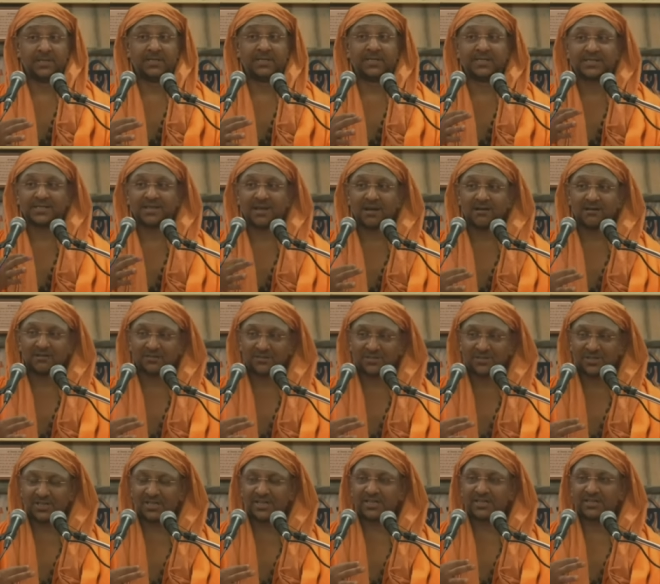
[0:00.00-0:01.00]
The
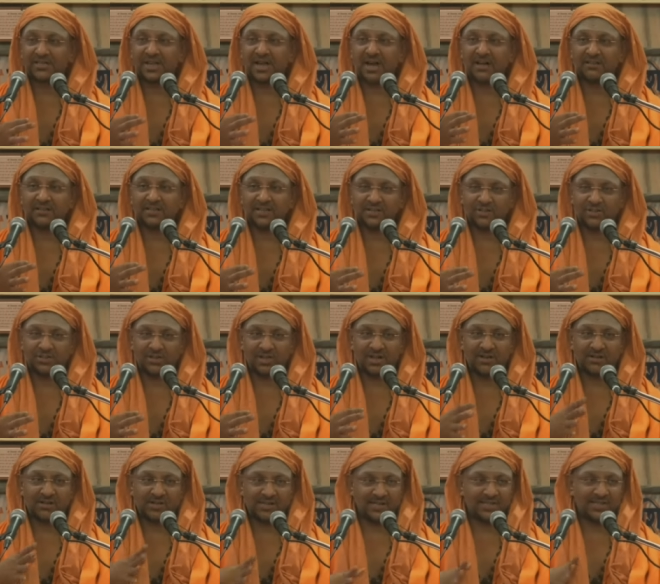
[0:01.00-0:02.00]
Sakshi, the
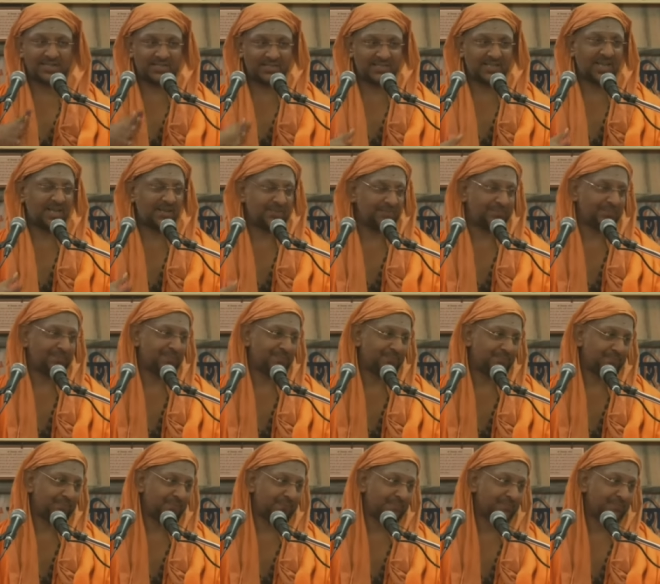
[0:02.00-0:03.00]
Adhishtana is same.
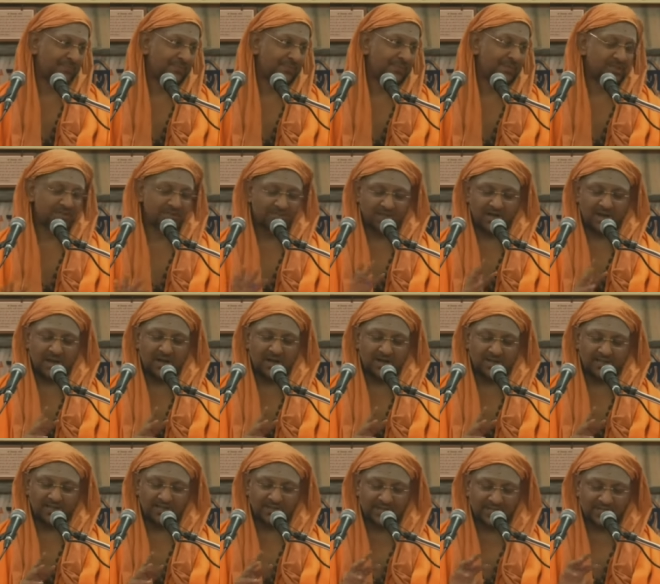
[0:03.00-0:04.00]

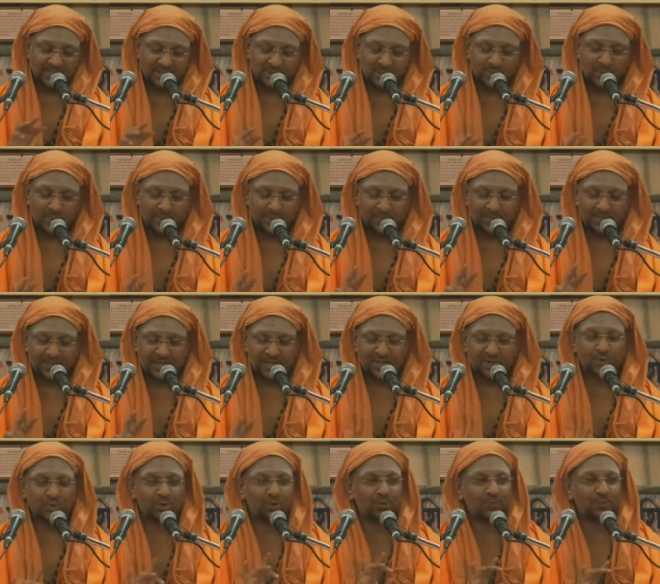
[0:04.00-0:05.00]
Jagrat Swapna
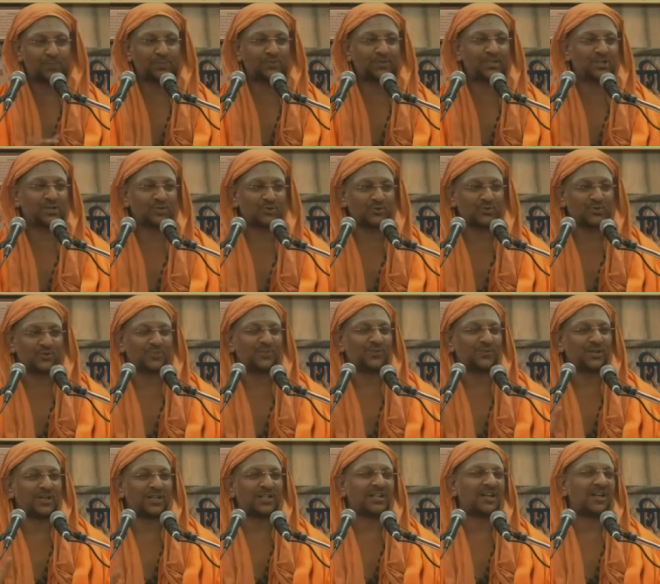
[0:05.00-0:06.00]
Sushuptishu
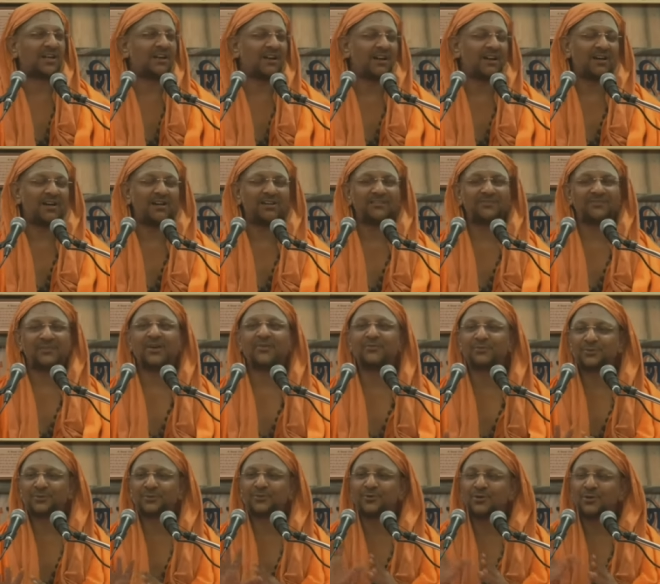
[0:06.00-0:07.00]
Sputatara. We
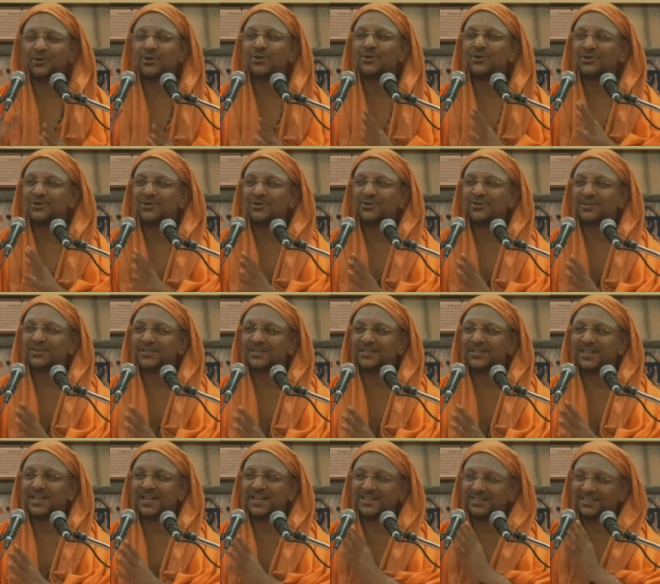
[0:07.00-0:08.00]
have to
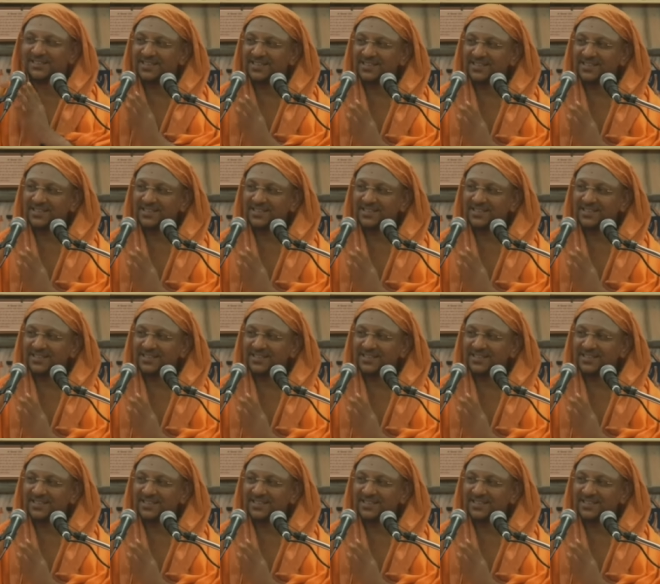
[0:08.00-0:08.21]
take